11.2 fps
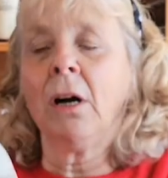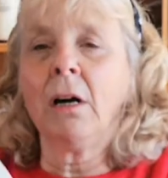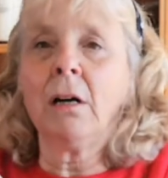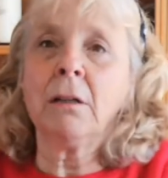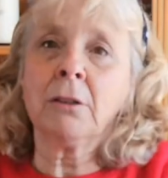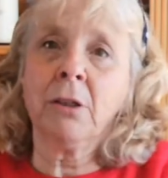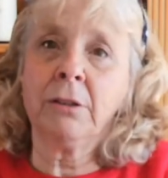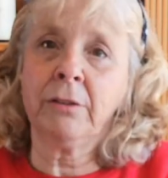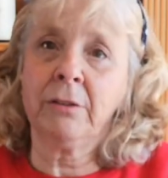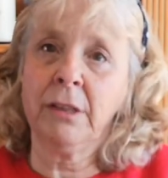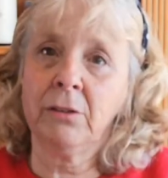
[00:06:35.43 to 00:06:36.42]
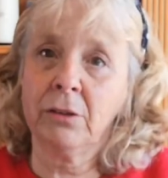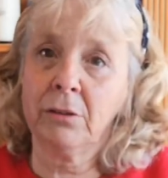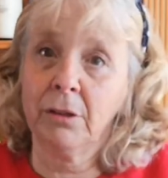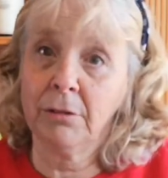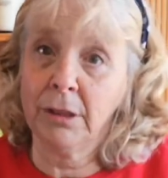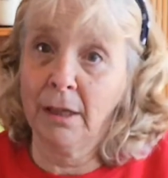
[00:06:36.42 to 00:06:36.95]
are going to need a
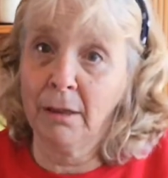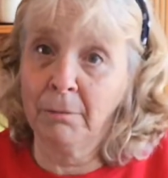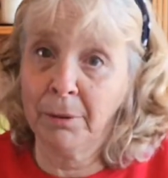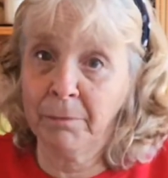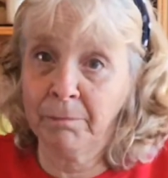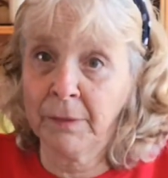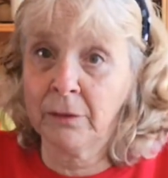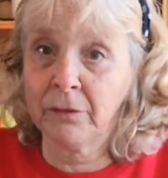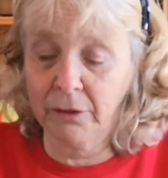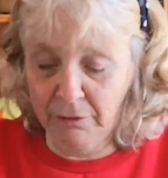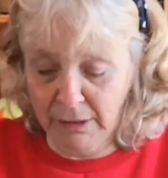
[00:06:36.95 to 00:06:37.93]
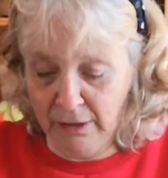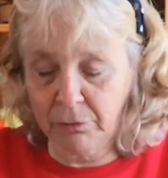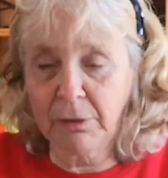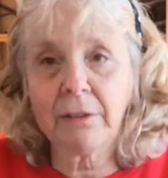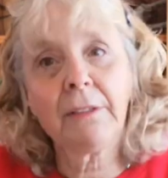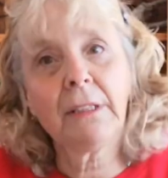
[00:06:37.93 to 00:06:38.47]
grown-up. So as
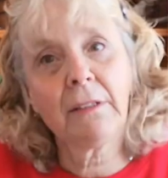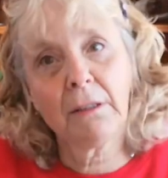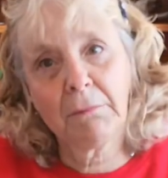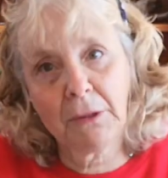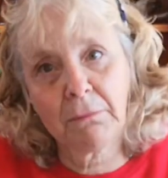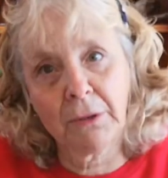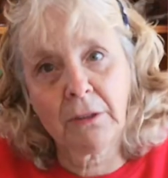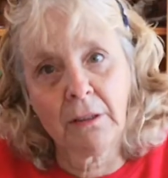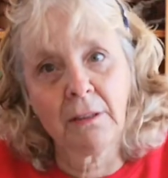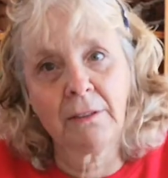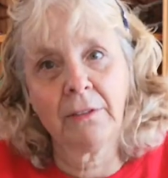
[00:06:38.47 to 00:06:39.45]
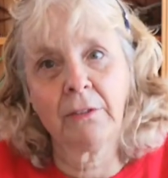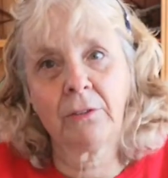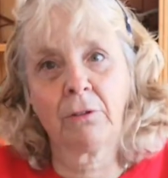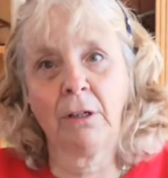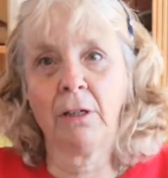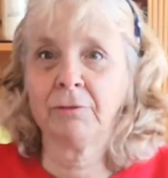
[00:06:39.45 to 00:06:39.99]
well as needing a milk bottle at this
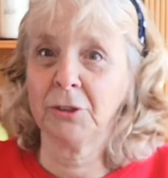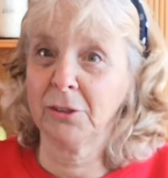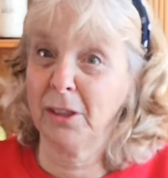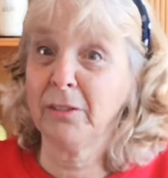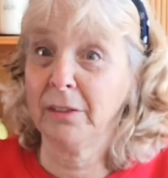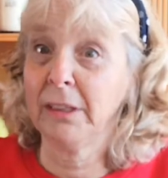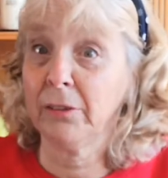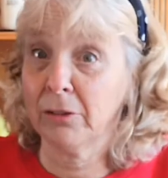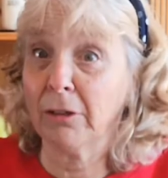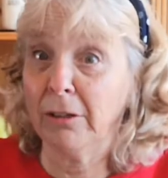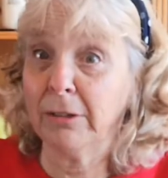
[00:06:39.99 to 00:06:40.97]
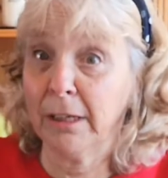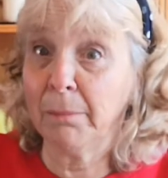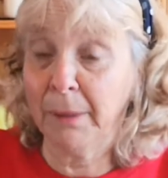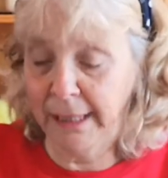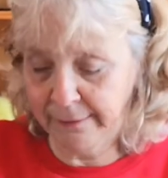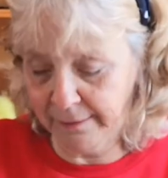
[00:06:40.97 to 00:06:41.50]
craft, you're going to need a
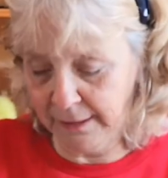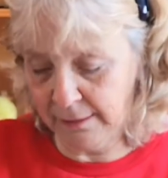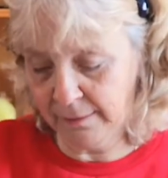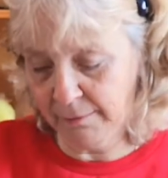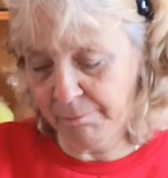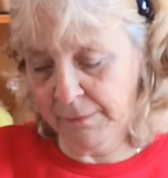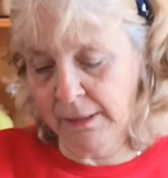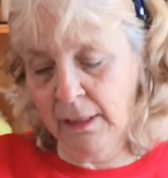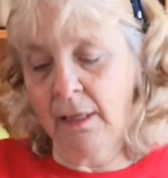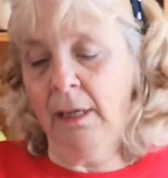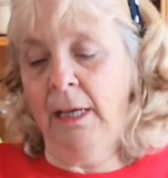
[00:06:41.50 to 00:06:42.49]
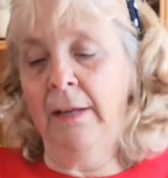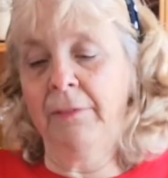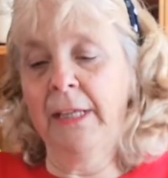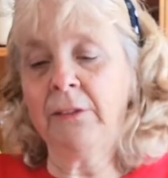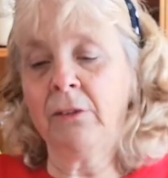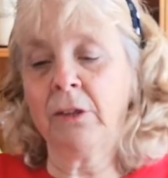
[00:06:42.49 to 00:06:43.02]
grown-up at it. And
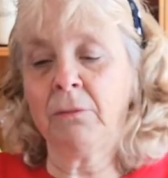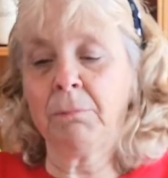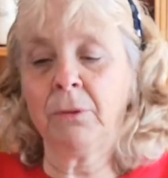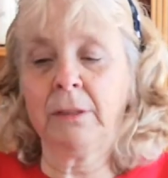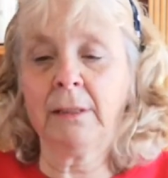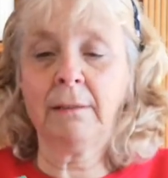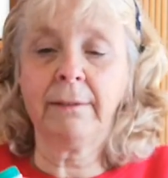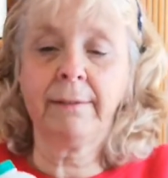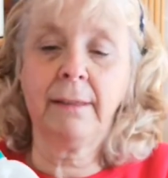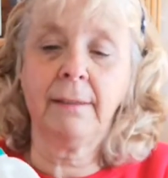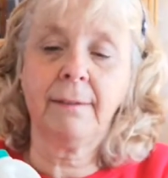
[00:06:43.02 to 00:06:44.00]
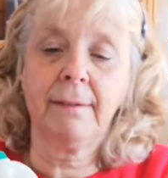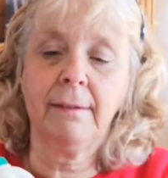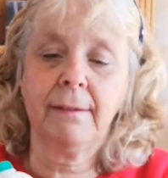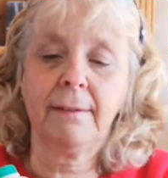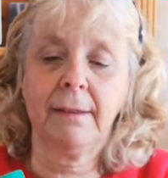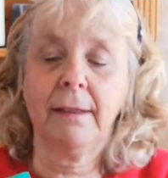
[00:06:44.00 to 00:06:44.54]
then you're going to put little slits in
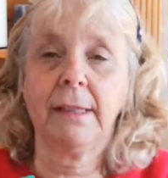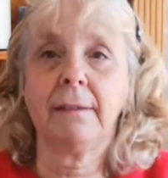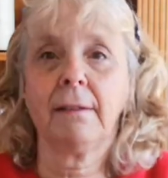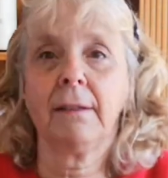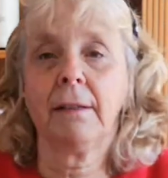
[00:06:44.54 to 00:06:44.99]
the side